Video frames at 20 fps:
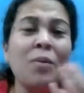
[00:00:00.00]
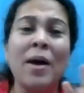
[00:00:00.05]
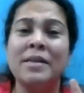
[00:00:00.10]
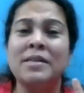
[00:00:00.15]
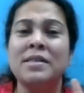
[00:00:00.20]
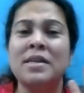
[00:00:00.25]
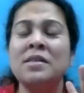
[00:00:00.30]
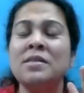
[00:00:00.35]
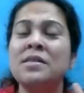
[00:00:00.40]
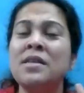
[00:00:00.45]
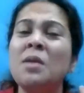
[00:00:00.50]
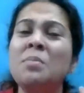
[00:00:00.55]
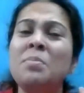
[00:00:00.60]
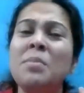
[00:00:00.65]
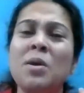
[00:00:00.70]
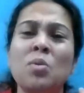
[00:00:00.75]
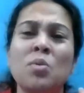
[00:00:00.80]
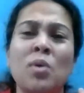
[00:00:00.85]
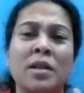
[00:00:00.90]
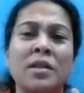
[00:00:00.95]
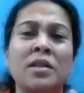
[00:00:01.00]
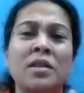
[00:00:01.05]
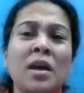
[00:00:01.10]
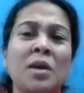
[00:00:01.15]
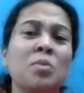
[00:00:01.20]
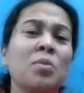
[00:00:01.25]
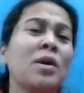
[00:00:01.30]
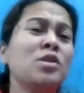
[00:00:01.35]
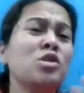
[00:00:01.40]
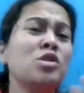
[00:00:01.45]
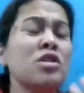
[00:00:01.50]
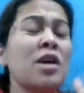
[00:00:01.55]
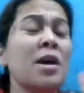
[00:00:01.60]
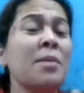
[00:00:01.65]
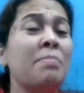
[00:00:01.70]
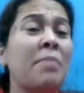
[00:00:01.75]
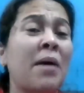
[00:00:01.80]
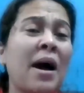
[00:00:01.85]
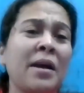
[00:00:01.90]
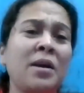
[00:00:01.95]
right. And tell me one thing. Why should
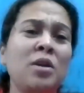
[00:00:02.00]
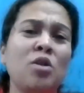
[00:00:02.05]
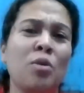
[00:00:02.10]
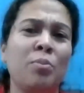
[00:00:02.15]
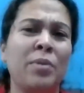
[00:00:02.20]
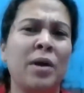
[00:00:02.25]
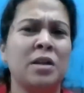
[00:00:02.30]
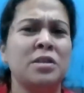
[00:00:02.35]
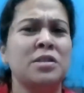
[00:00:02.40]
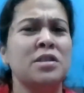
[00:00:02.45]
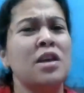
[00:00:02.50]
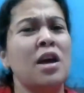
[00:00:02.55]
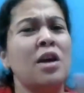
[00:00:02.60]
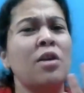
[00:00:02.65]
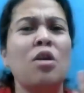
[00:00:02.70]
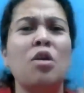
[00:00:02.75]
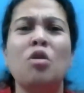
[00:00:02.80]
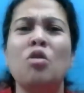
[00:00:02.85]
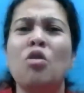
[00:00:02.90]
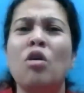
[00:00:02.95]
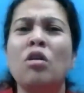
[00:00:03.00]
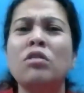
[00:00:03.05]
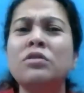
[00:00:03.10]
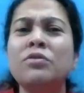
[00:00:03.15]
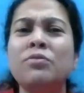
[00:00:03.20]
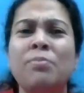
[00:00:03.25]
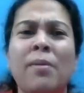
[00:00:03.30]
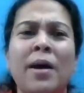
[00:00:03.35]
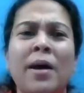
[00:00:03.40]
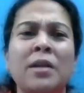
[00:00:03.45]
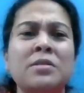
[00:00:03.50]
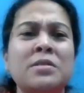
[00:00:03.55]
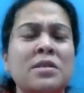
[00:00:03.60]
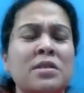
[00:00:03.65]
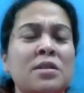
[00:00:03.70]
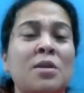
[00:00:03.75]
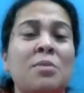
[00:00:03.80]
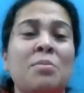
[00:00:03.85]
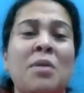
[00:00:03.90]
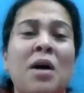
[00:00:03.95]
I buy your belt? There are a lot of belts
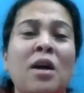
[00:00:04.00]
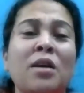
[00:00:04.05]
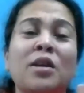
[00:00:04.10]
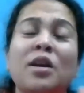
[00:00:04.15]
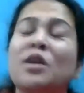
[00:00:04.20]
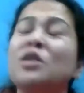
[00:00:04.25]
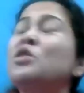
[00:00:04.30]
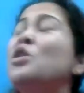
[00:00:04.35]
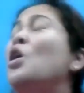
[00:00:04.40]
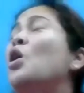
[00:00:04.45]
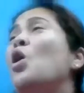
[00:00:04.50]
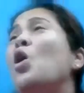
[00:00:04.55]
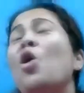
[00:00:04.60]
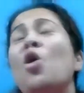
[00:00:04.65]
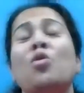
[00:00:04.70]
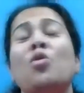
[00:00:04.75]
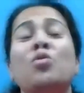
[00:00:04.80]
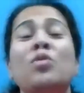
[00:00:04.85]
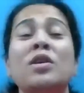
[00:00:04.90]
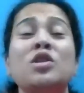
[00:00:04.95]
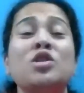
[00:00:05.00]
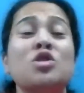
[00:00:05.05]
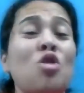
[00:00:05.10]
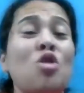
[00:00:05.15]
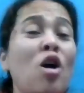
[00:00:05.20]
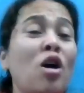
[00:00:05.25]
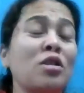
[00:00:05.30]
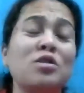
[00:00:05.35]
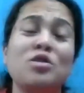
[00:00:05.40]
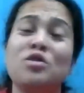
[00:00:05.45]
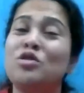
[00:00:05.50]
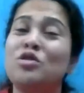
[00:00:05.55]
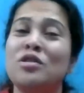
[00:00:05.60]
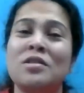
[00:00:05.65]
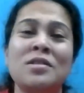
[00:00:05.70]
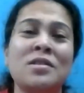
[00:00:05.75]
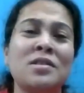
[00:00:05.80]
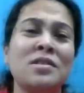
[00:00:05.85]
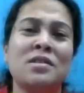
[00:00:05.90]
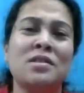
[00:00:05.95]
in the market which cost
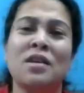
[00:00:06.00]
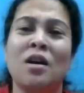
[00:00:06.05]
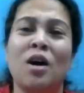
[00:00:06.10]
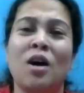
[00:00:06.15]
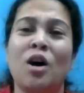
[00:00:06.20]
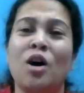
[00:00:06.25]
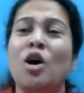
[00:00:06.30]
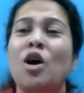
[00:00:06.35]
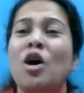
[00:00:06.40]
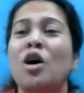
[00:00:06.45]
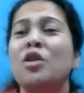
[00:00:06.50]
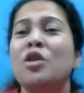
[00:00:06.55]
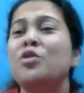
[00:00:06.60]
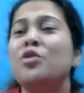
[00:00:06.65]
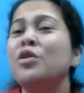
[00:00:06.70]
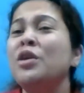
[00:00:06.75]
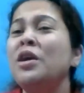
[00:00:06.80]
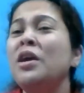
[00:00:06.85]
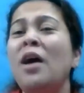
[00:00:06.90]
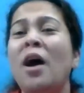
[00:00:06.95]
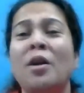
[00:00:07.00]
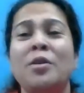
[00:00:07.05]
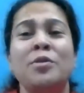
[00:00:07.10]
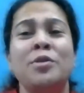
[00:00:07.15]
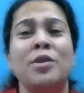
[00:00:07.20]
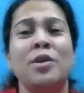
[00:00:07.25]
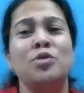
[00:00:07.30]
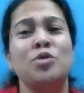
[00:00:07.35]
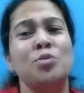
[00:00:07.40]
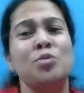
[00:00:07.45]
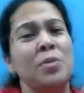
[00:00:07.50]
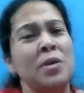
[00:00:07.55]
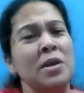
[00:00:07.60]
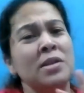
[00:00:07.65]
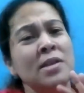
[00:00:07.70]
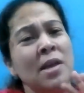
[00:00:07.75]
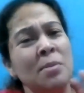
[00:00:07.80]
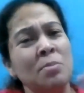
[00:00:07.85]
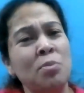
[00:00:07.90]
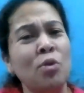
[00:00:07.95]
just 300
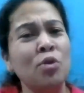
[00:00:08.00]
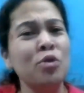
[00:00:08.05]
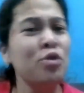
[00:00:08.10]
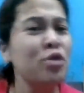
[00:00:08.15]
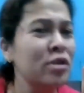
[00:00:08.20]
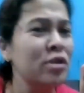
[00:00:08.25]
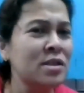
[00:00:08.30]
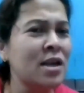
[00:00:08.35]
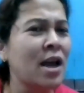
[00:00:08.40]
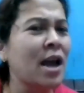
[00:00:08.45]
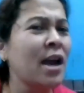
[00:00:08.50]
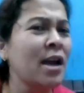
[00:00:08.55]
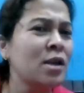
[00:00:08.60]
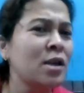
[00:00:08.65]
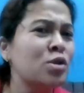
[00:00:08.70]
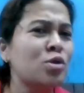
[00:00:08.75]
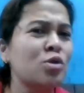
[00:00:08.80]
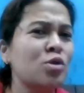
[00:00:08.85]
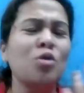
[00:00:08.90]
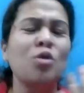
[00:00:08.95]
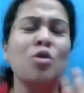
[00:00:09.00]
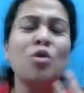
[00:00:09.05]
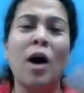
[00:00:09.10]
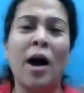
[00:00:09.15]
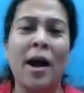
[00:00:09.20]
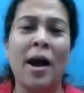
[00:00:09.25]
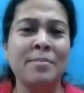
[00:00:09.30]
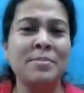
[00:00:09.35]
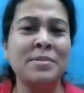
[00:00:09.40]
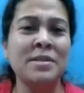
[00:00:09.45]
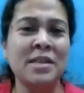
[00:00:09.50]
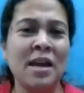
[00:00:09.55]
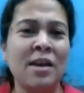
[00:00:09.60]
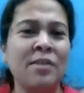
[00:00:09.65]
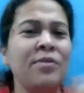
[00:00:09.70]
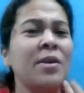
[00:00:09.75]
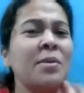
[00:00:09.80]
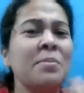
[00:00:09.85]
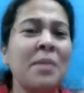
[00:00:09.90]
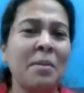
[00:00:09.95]
rupees and both the sides. So I'm
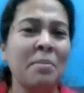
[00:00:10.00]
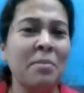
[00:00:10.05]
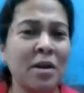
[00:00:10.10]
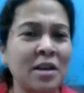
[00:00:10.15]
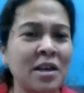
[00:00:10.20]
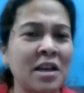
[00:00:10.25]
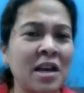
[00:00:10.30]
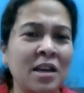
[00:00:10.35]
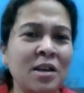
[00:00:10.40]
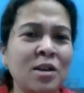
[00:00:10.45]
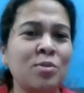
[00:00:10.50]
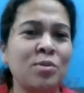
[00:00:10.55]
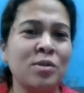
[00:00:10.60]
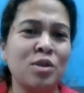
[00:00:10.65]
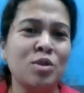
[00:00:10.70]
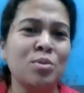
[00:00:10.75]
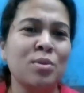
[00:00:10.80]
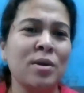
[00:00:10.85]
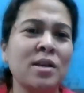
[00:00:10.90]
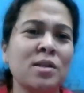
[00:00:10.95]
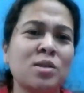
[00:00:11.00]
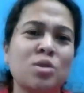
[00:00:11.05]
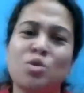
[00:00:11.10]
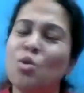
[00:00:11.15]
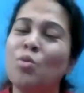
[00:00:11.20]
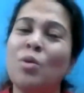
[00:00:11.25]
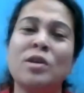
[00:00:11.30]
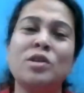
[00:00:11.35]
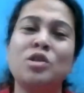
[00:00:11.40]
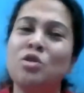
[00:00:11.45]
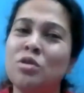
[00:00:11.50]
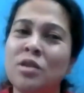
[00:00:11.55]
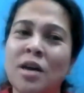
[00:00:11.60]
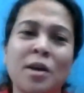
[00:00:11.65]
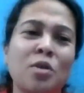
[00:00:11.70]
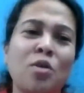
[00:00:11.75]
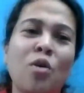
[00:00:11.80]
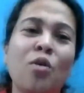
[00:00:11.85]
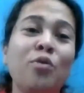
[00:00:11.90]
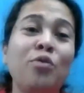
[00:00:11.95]
saving my money any which way. So why should I
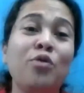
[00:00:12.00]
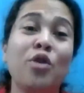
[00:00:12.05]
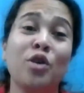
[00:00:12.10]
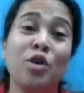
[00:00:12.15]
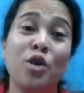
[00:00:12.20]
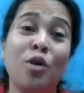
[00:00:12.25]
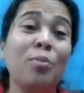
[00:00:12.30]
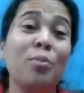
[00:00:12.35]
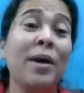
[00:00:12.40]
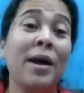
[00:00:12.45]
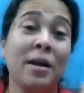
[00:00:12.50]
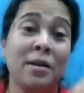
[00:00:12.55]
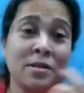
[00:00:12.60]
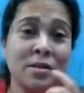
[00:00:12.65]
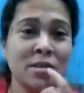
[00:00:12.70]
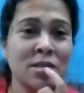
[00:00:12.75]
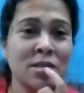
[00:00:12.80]
go for your belt?